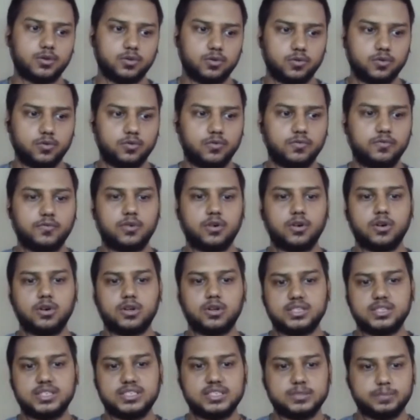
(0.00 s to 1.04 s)
go
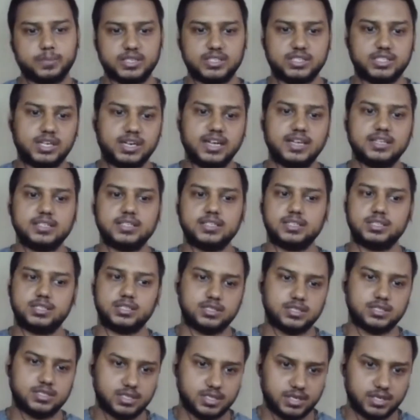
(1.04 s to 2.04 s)
for the specialization